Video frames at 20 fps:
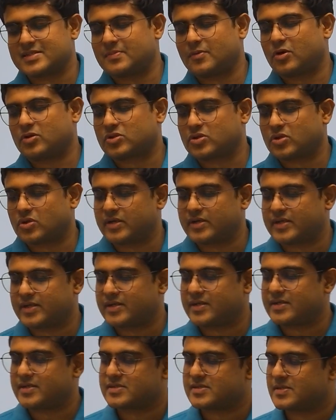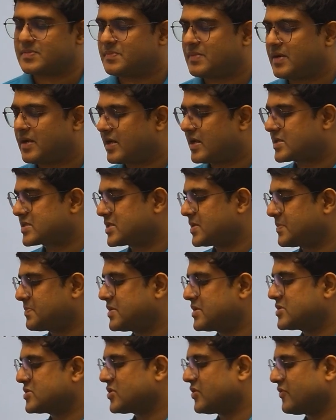and
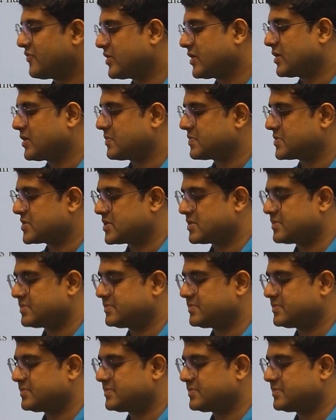acceptance of corruption.